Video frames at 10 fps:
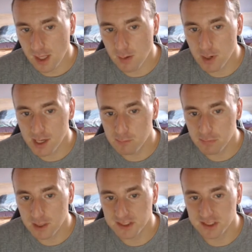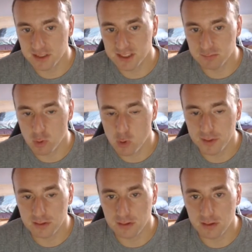black plays at this
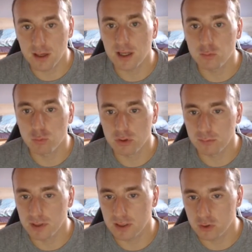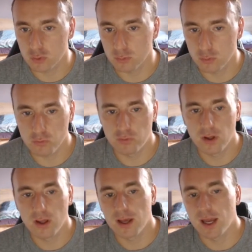moment, it wouldn't be a good move.
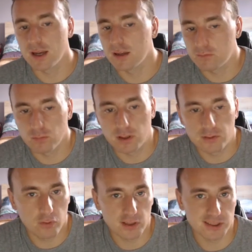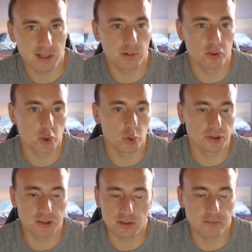And if we, for example,
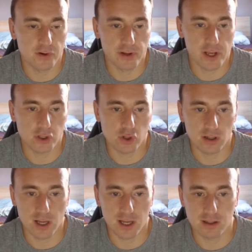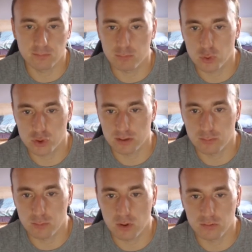choose a variation like pushing
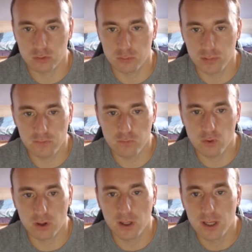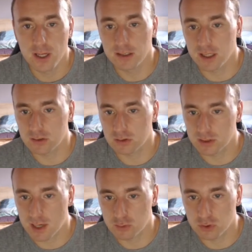the pawn to b4, knight could
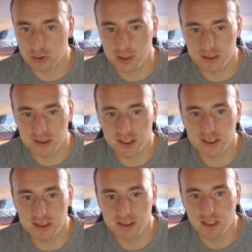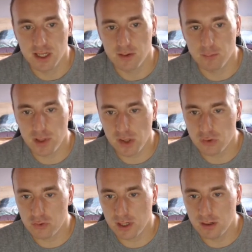capture on e6,
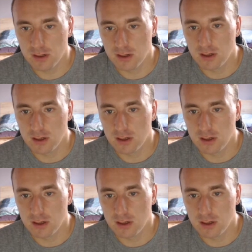b3,